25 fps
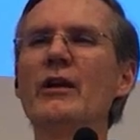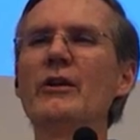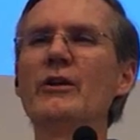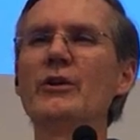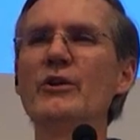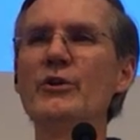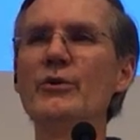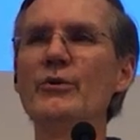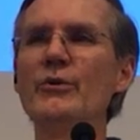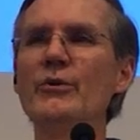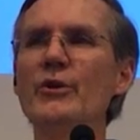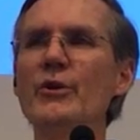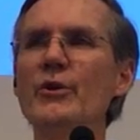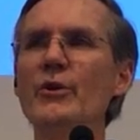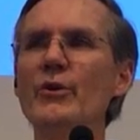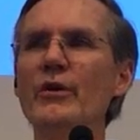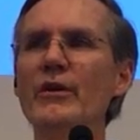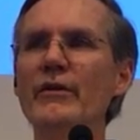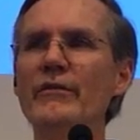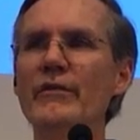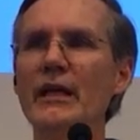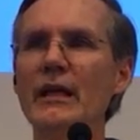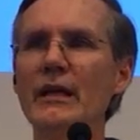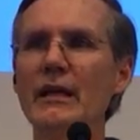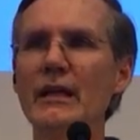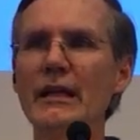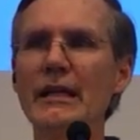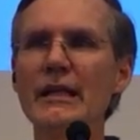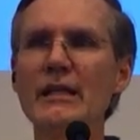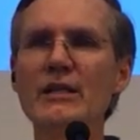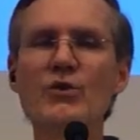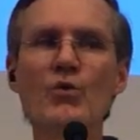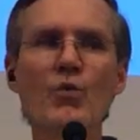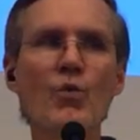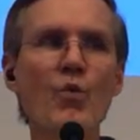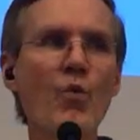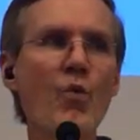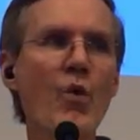you knew of at
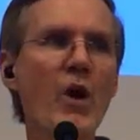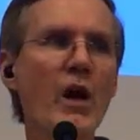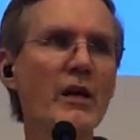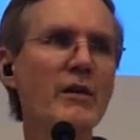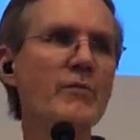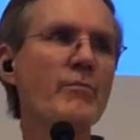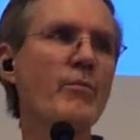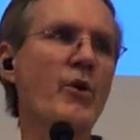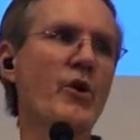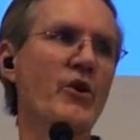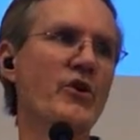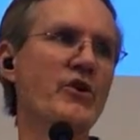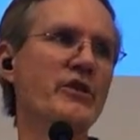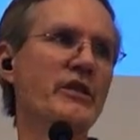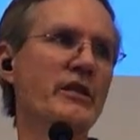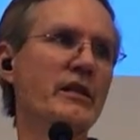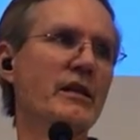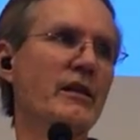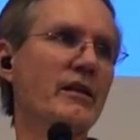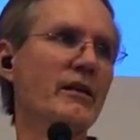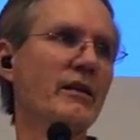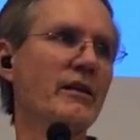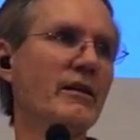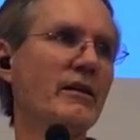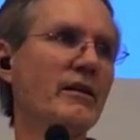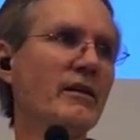least one person